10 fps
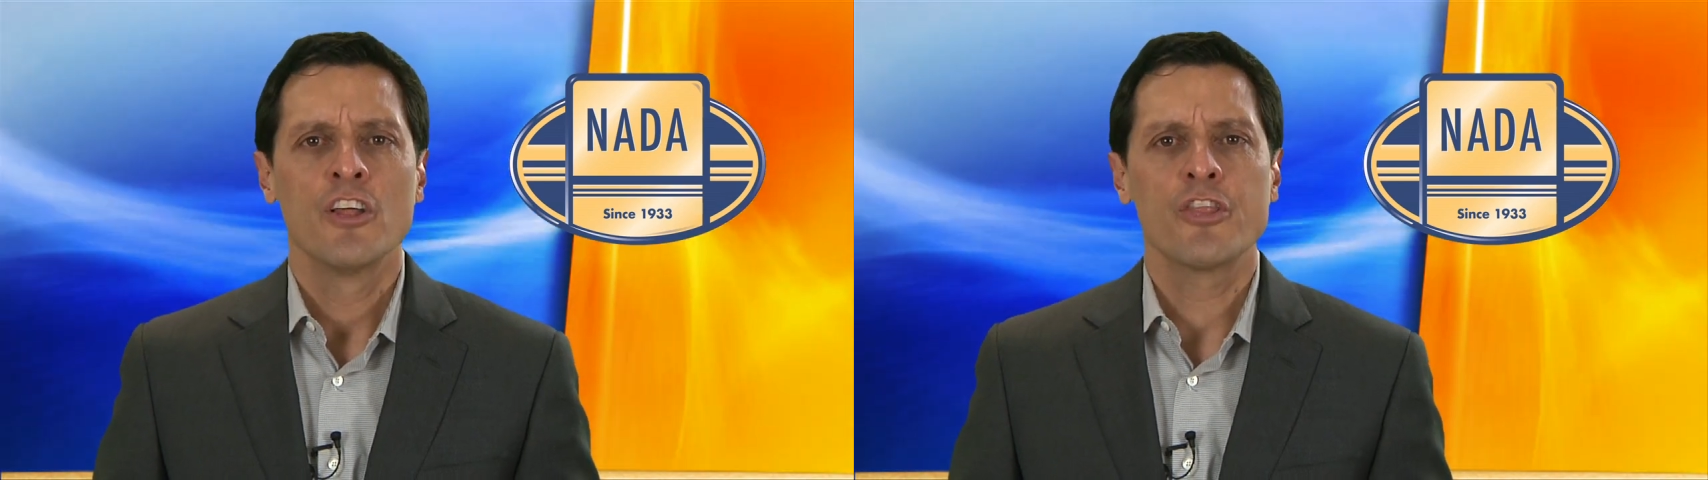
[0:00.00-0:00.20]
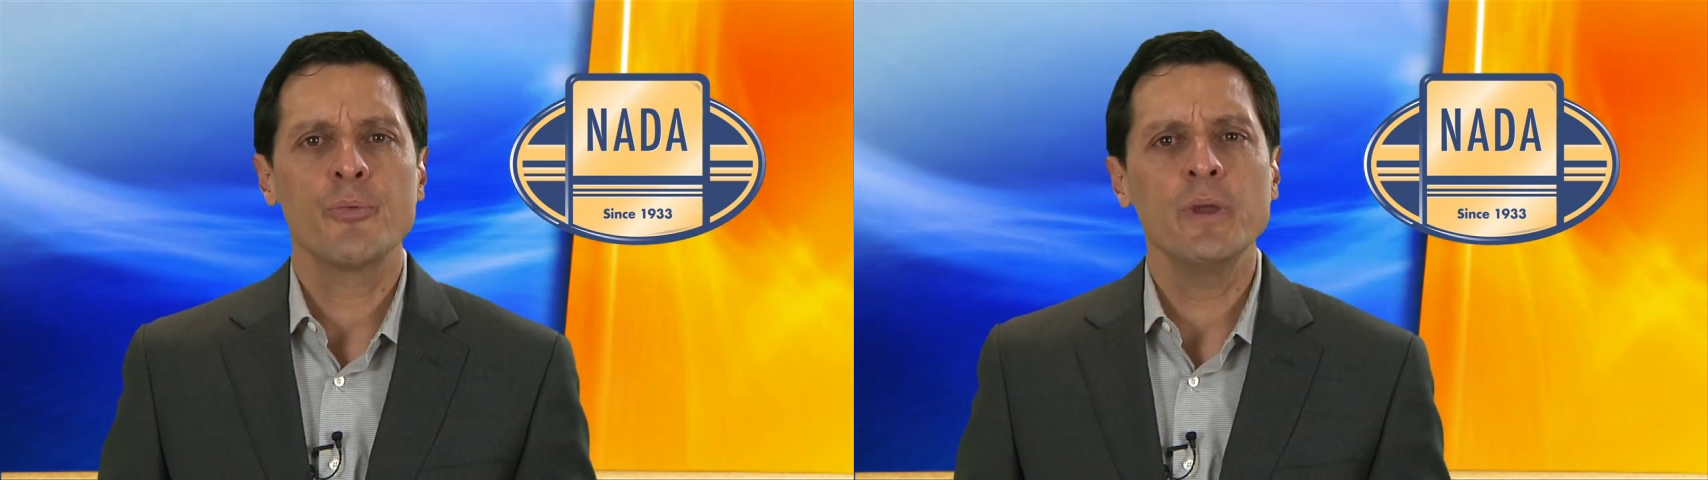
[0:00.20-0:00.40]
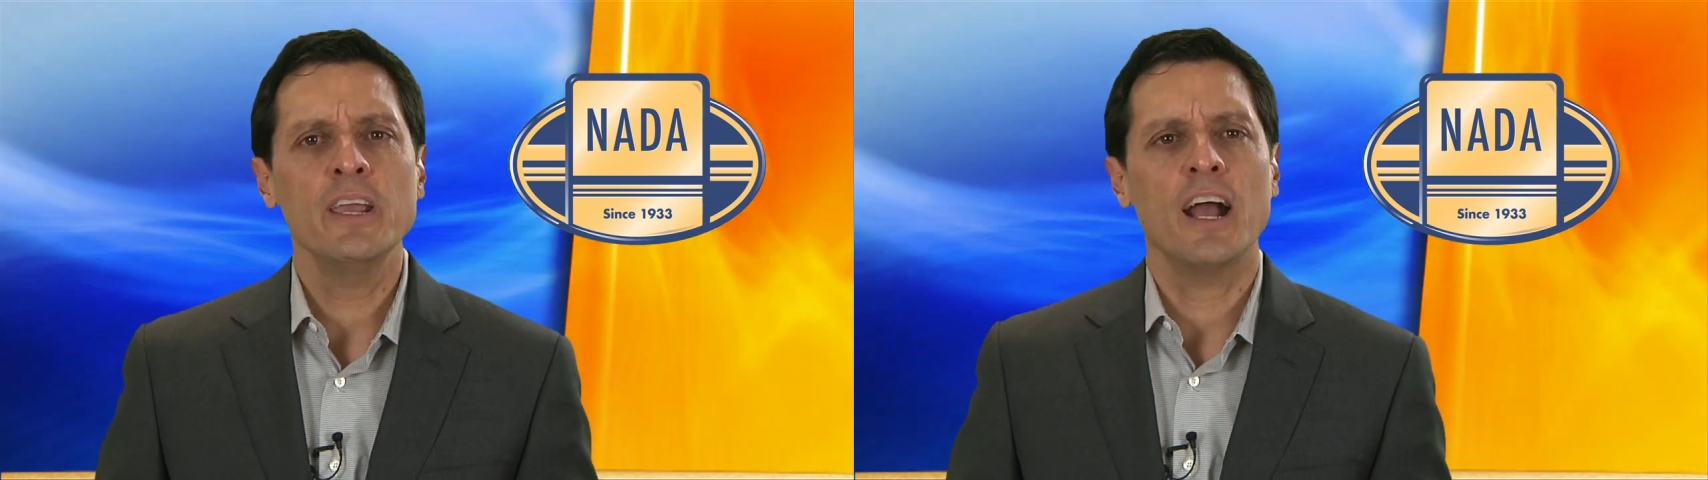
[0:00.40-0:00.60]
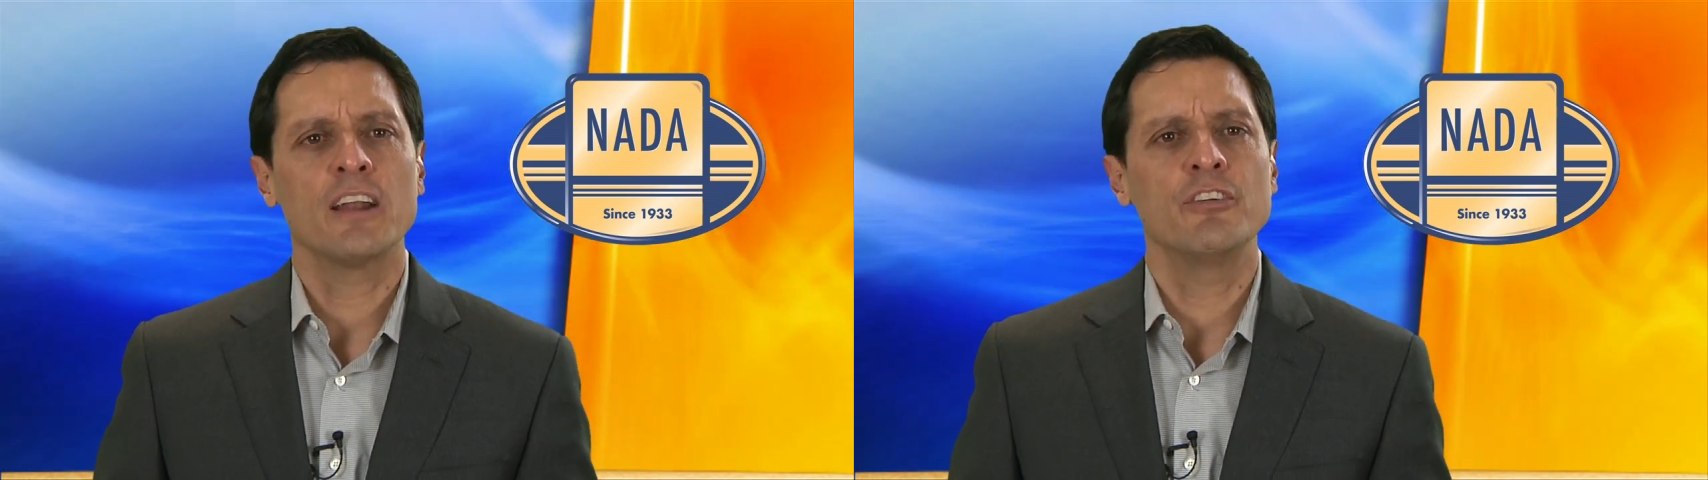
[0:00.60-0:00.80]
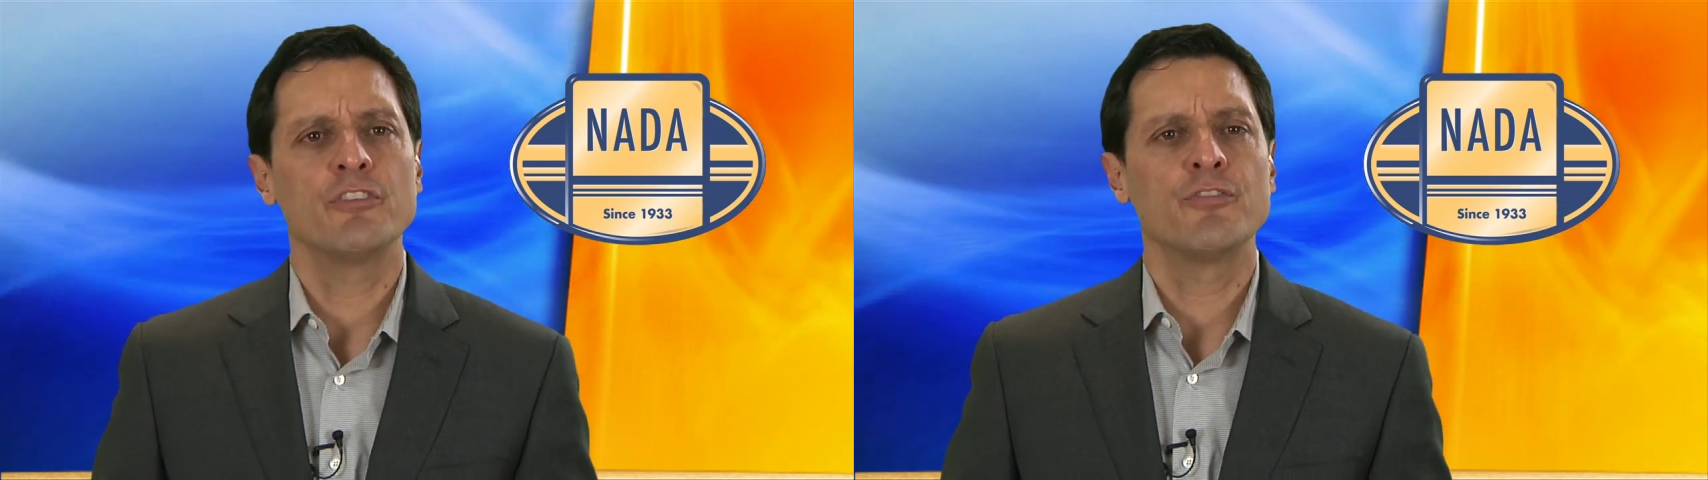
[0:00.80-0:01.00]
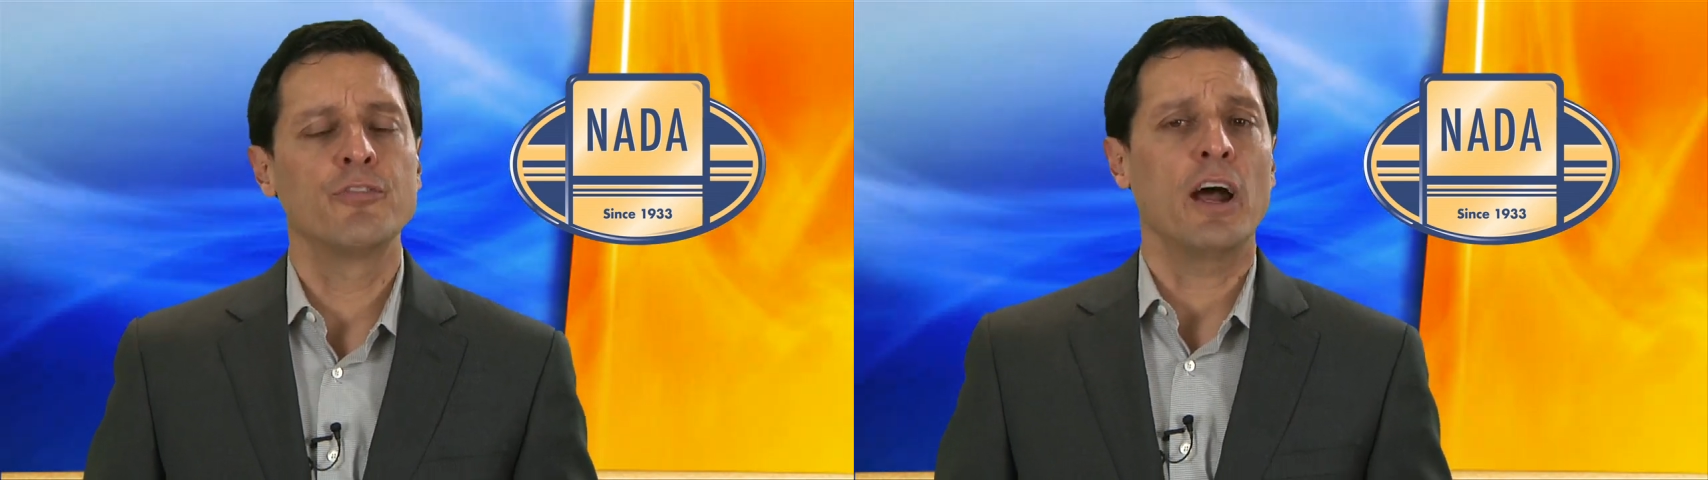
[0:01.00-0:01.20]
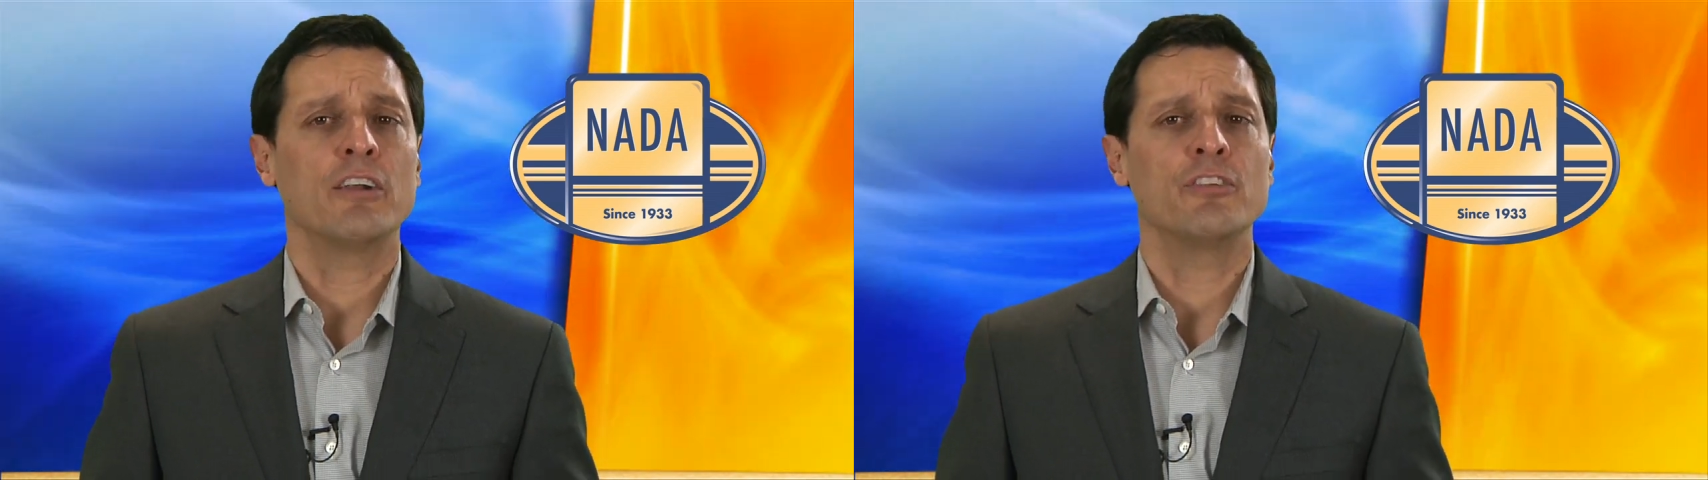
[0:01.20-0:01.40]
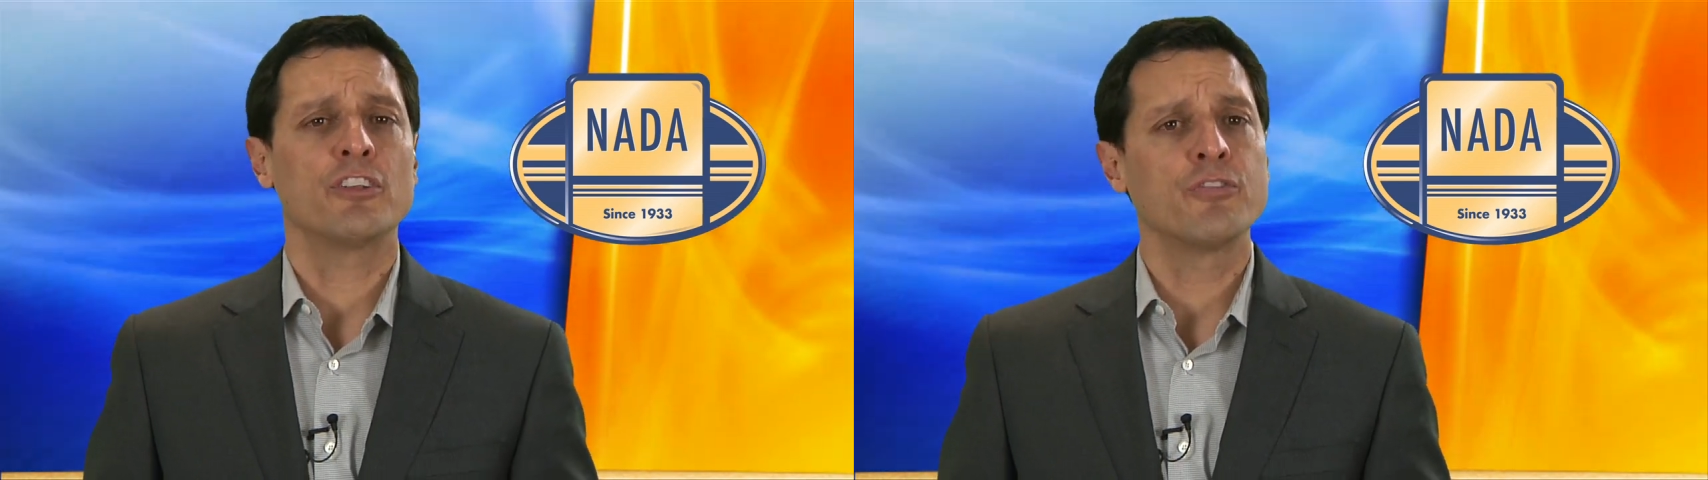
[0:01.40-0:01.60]
three out
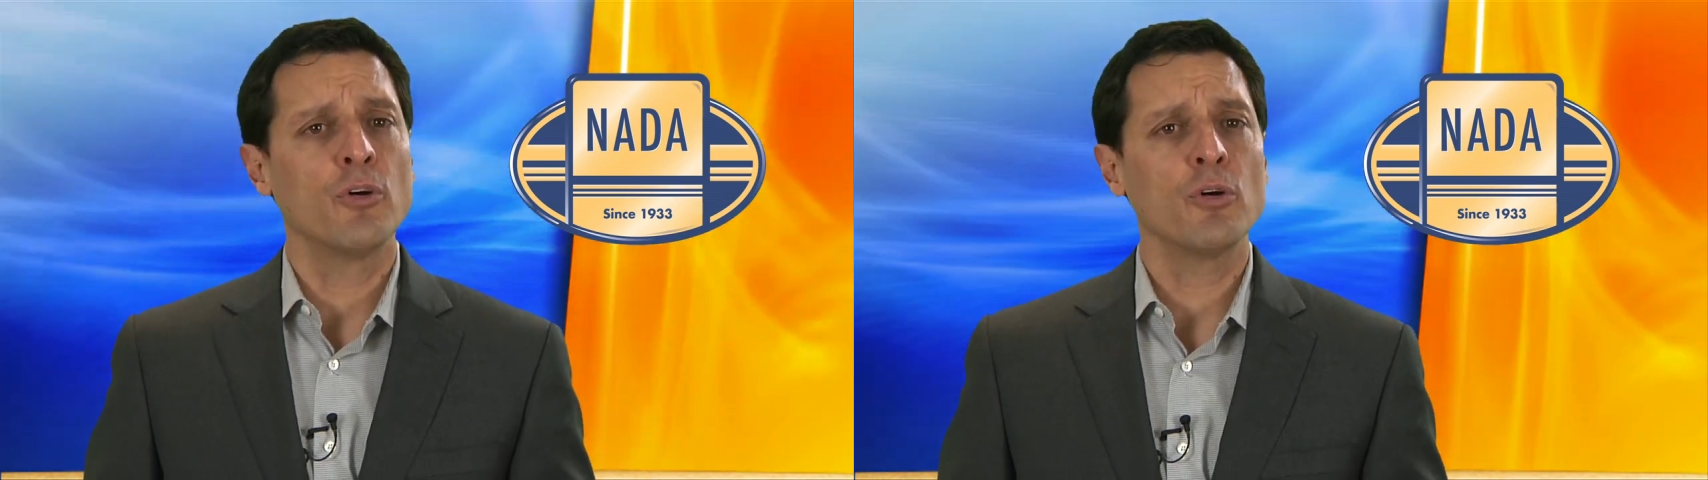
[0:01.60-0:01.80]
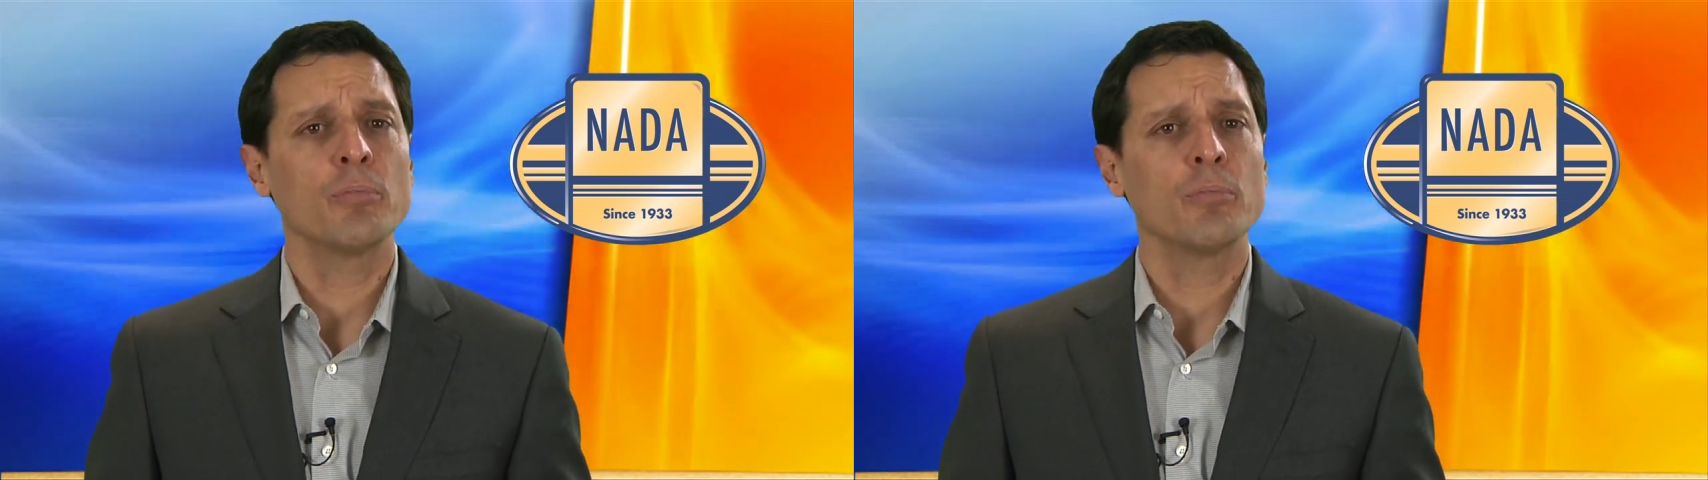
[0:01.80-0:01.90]
of its four